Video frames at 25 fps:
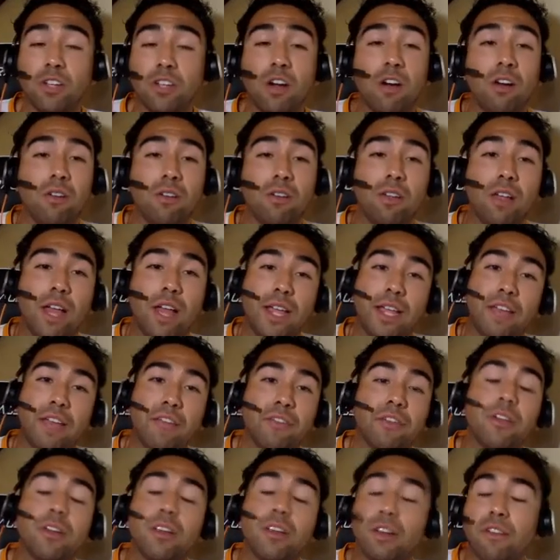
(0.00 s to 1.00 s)
don't like
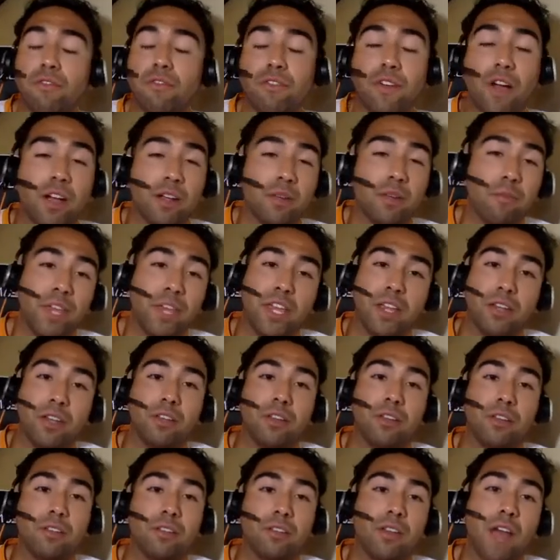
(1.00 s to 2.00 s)
if you're gonna fuck me,
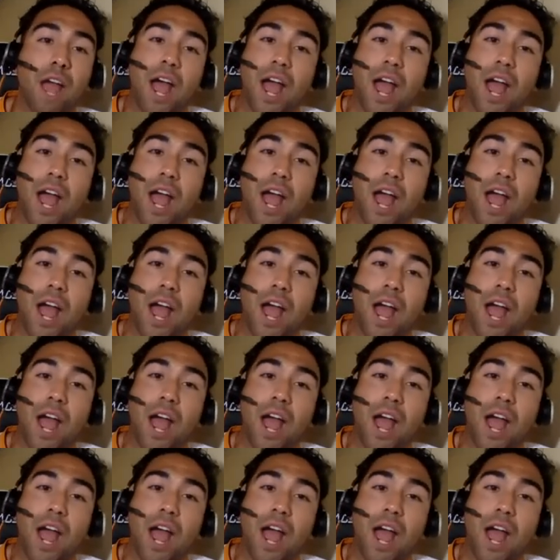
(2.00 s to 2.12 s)
dude.